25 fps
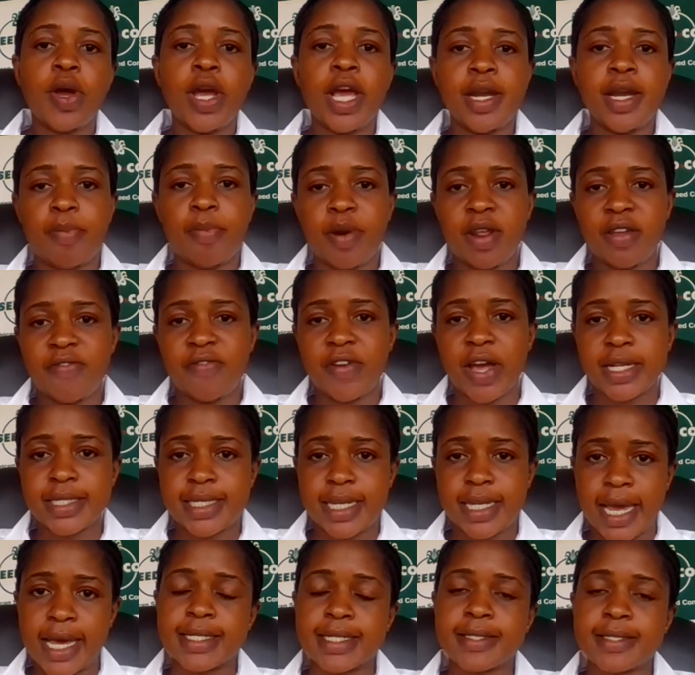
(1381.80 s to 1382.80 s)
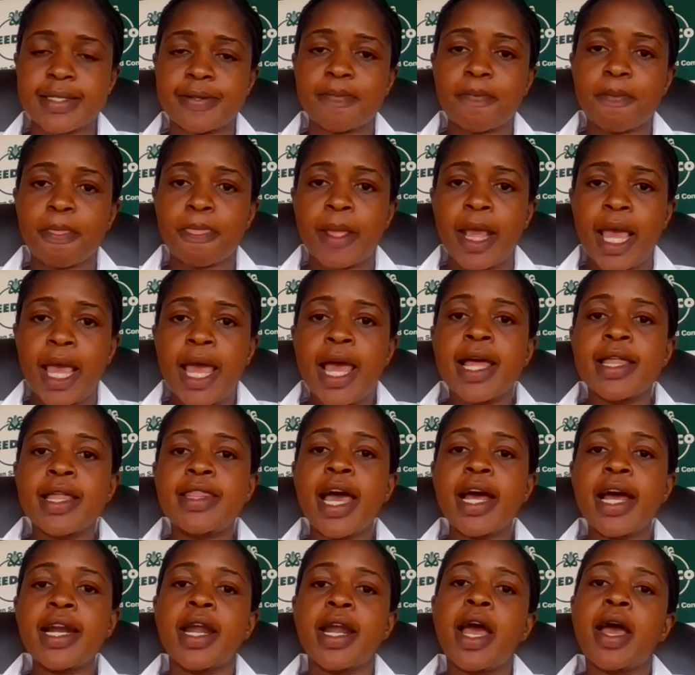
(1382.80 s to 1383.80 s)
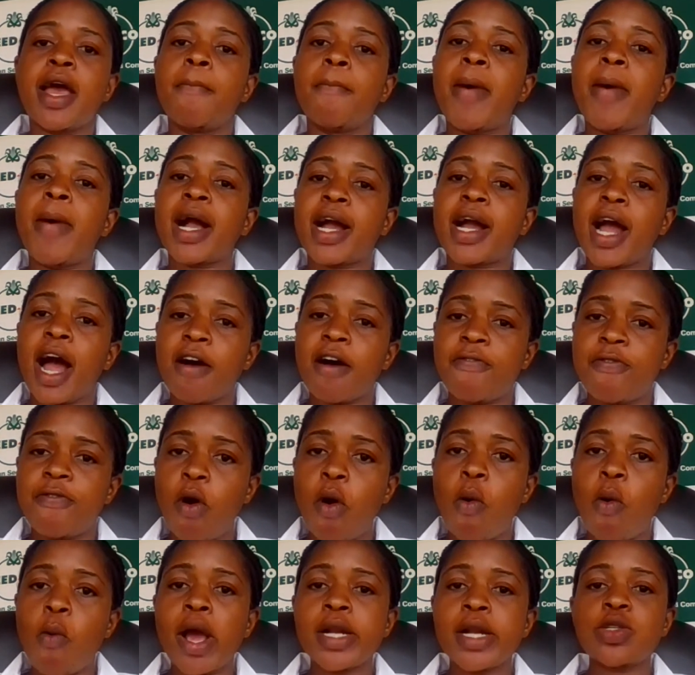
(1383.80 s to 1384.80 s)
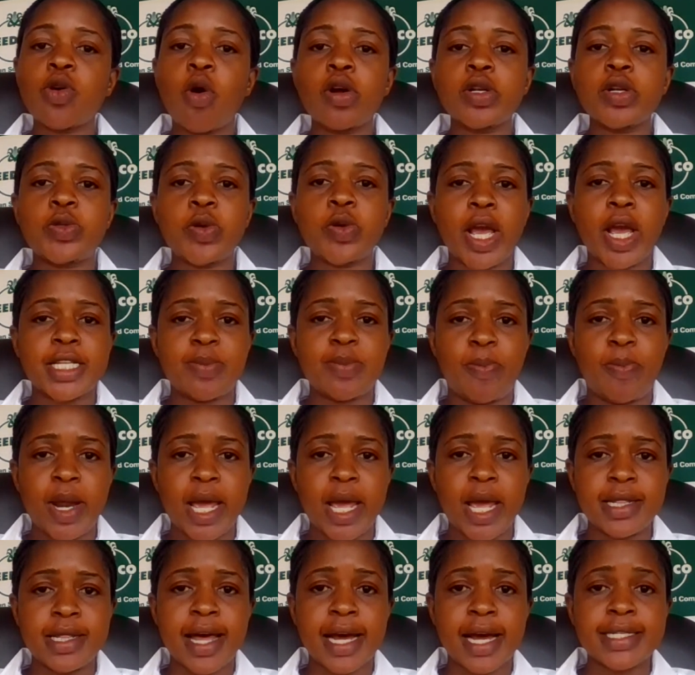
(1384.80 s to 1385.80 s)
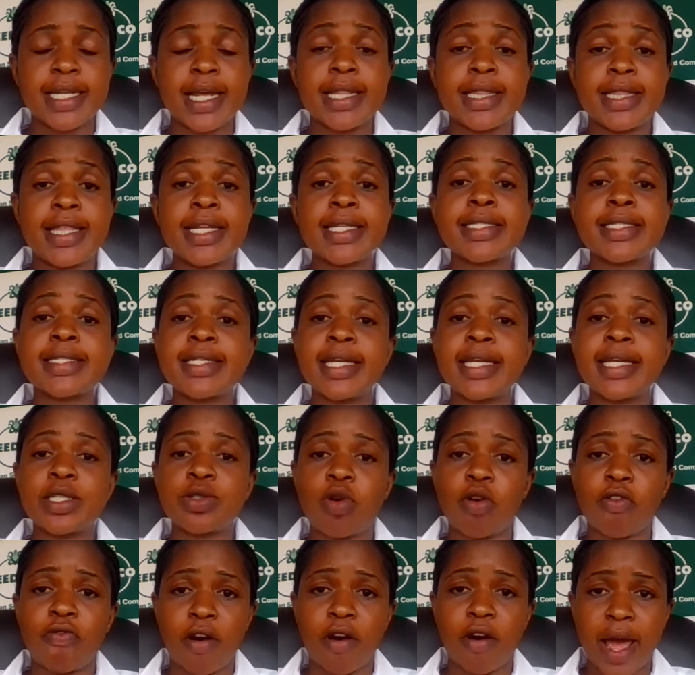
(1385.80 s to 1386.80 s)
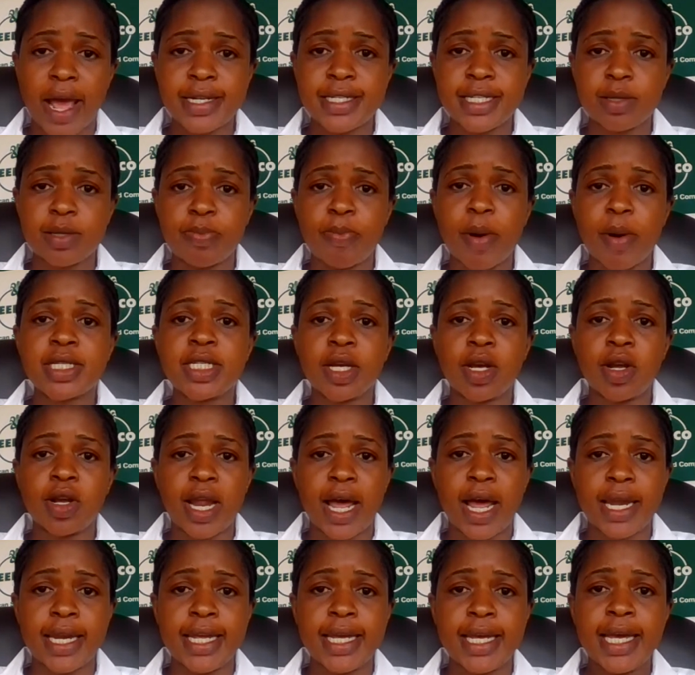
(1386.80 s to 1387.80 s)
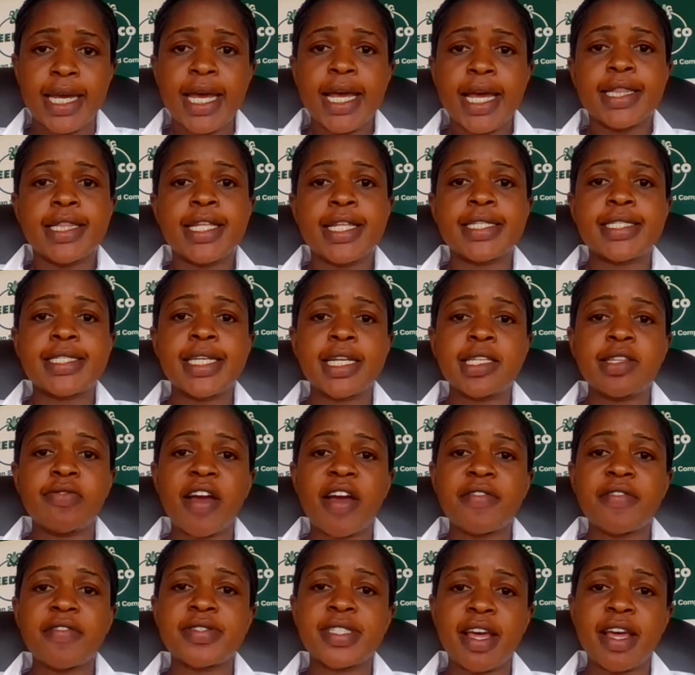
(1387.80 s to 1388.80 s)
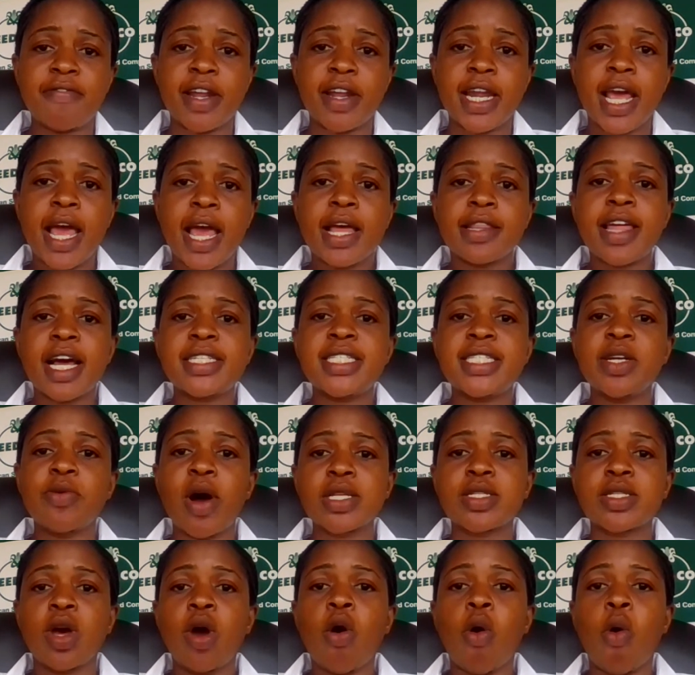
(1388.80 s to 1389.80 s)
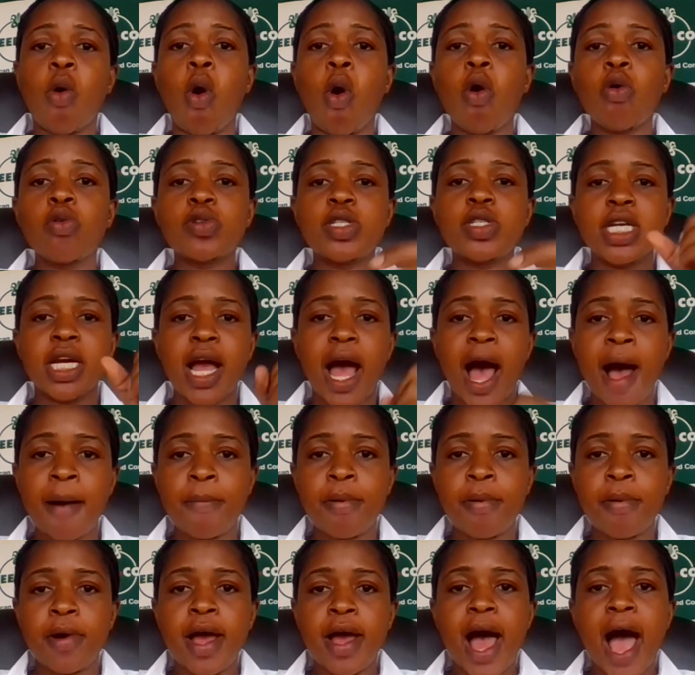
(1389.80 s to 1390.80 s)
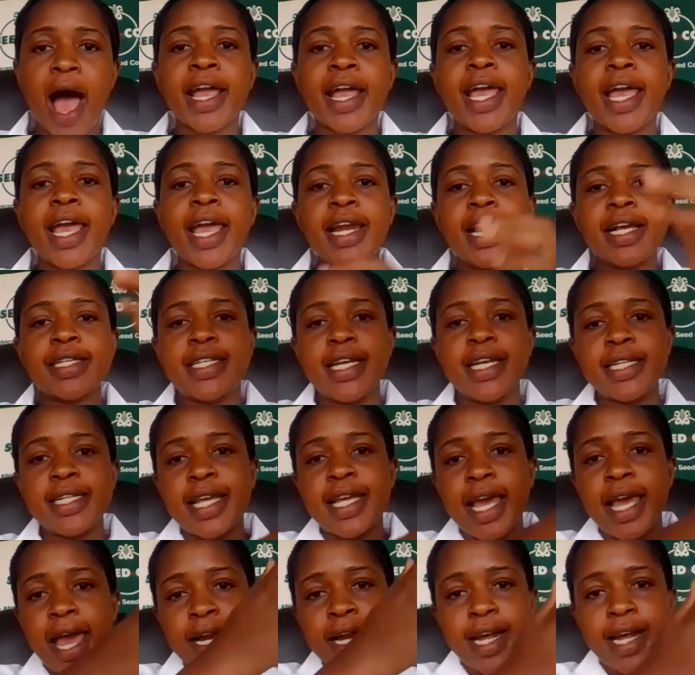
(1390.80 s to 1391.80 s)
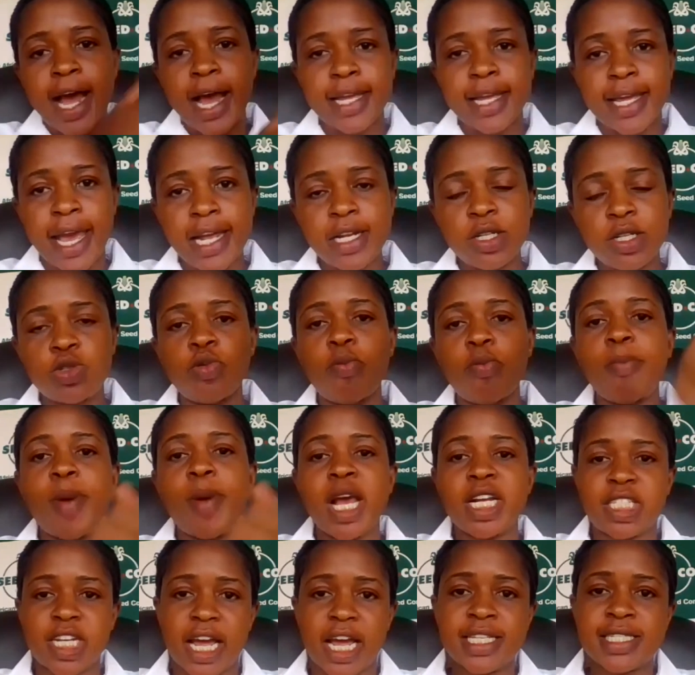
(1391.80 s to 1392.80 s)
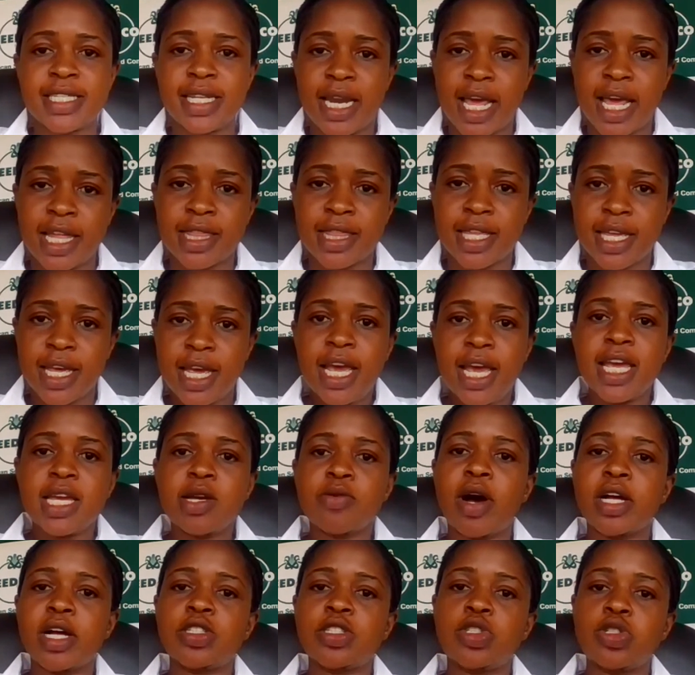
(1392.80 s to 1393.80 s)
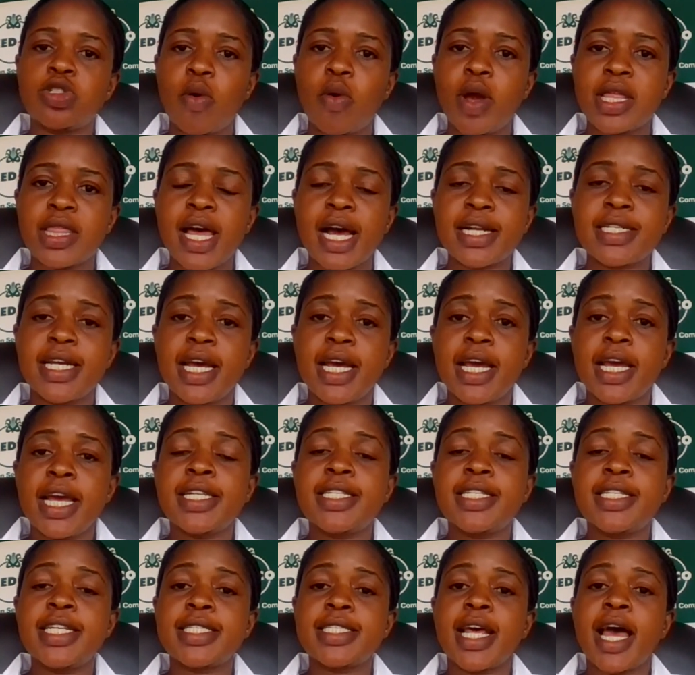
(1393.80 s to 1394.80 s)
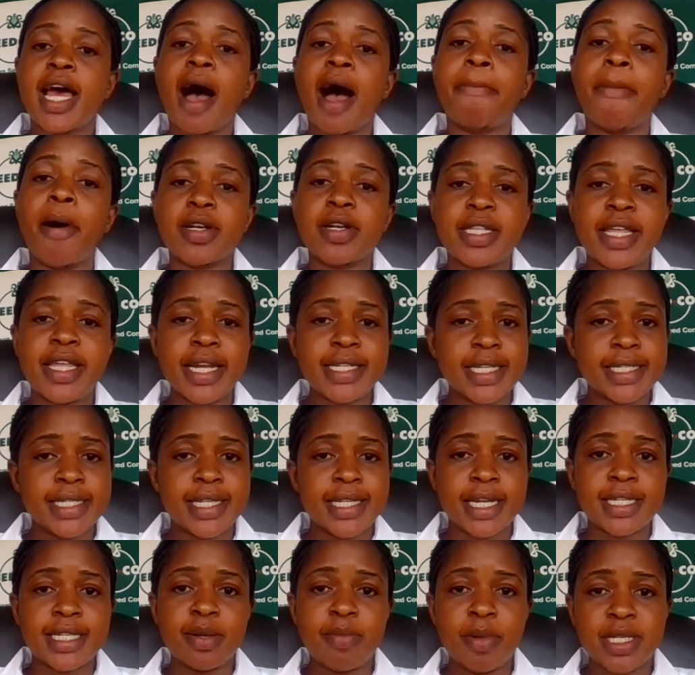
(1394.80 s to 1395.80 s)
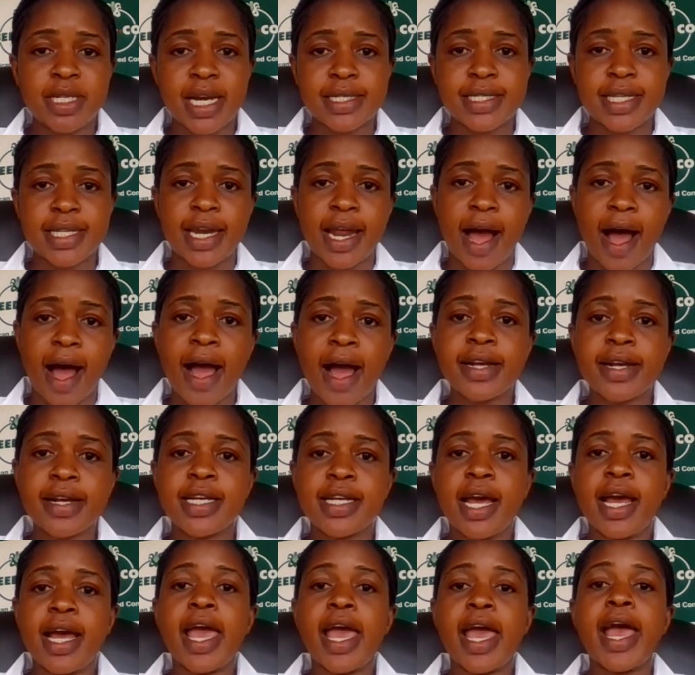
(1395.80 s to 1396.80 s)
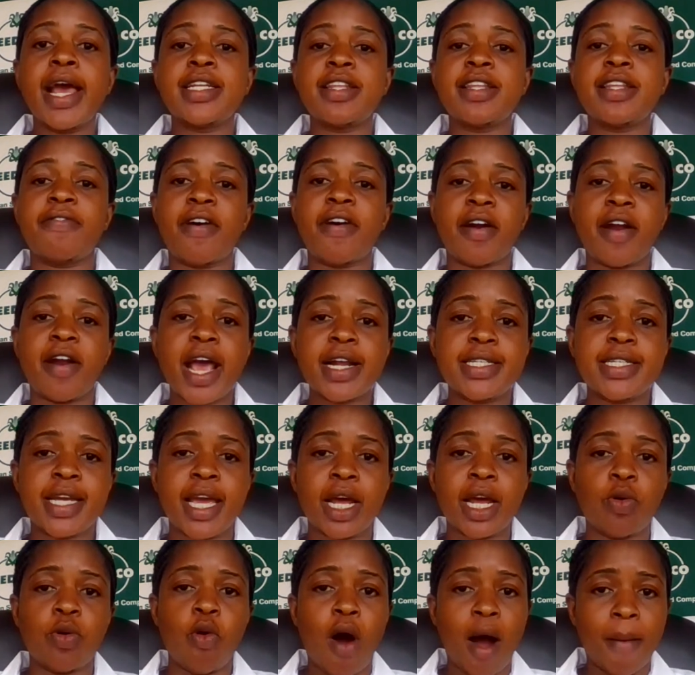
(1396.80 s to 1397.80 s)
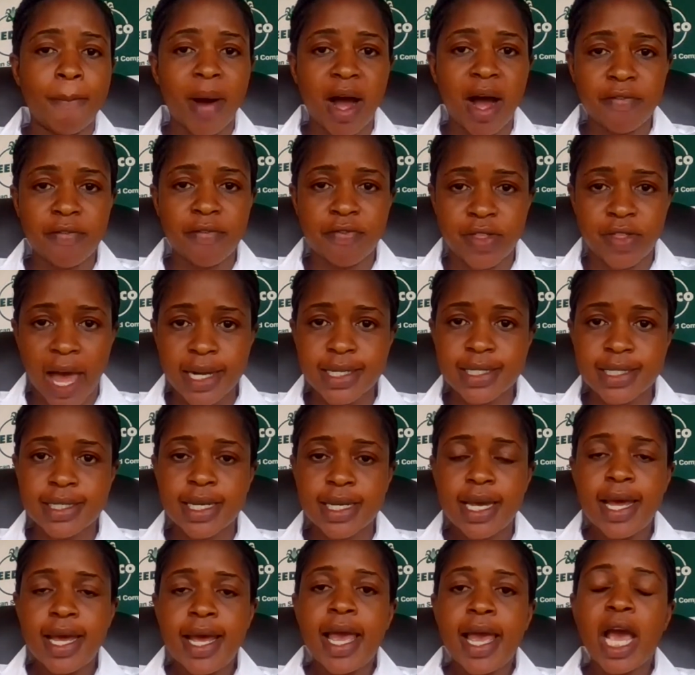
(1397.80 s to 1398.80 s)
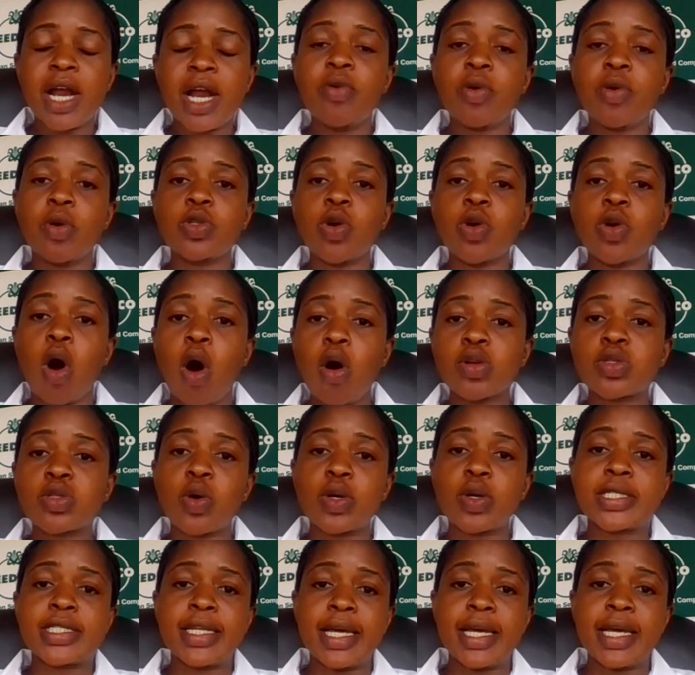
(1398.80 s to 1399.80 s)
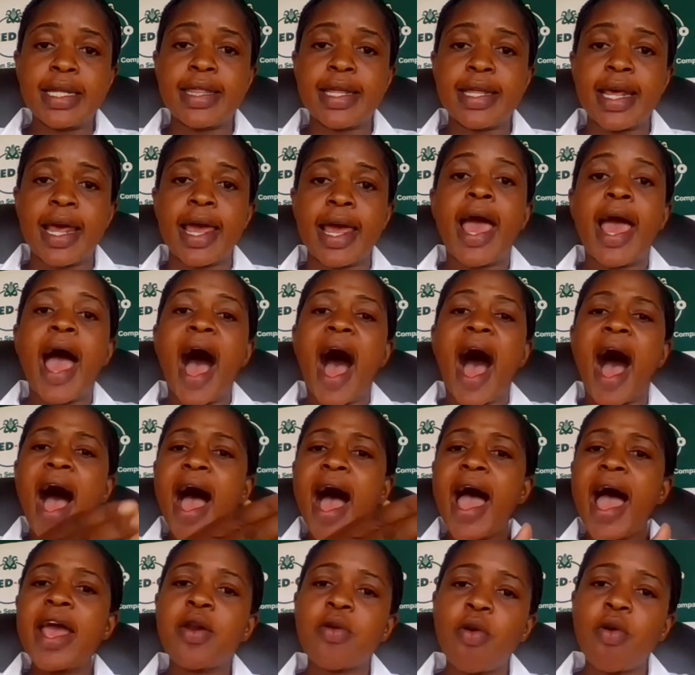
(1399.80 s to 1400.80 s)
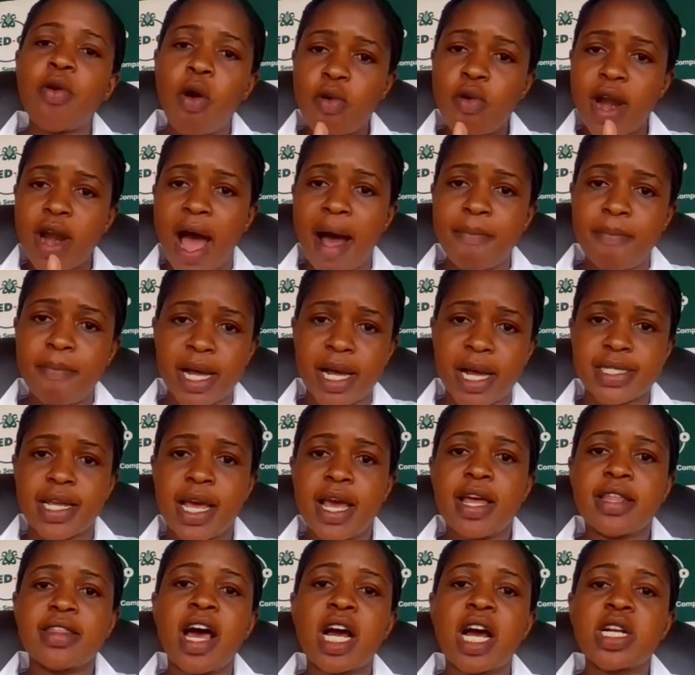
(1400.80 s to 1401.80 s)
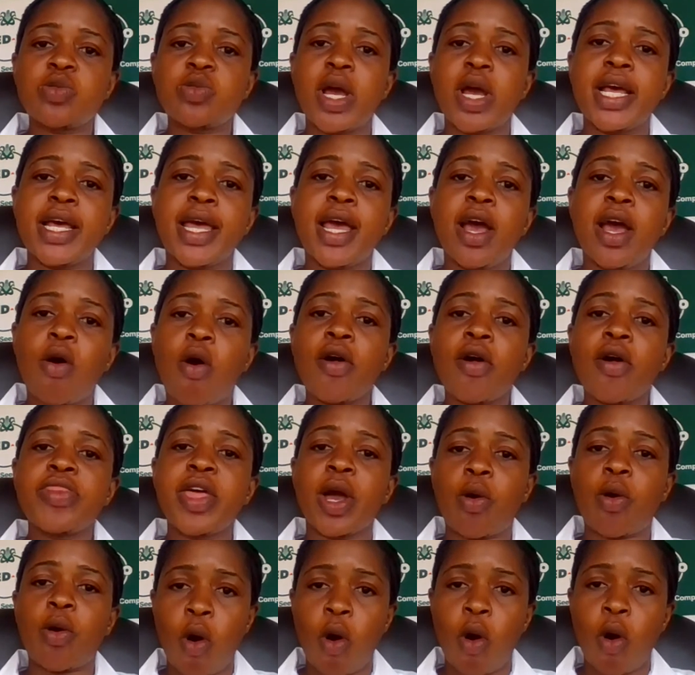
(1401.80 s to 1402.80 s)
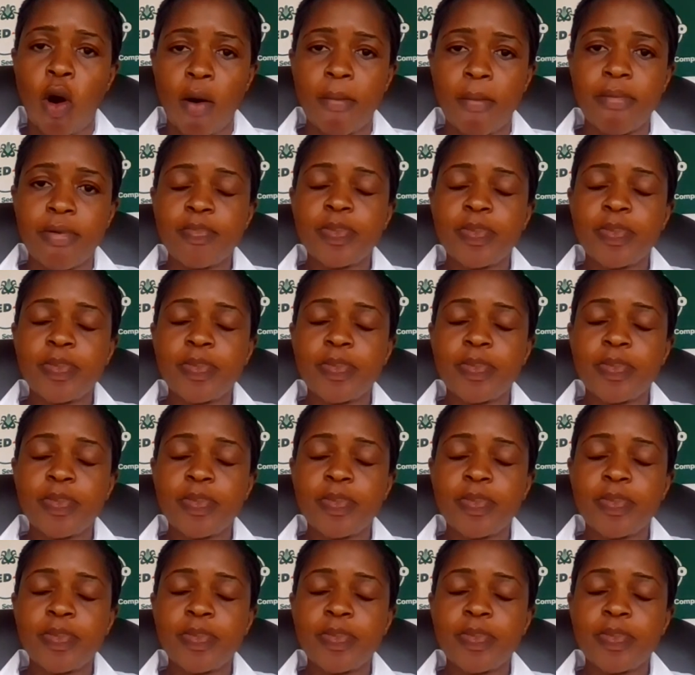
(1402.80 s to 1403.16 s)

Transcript: in previous years. Then Magavu went on to explain that these Sitco varieties, particularly the 657 that he was holding up against his hand again to measure its length, he was showing that it is about 30 centimeters in height and the variety can go above that. And we could also see the high row numbers that were on the cob.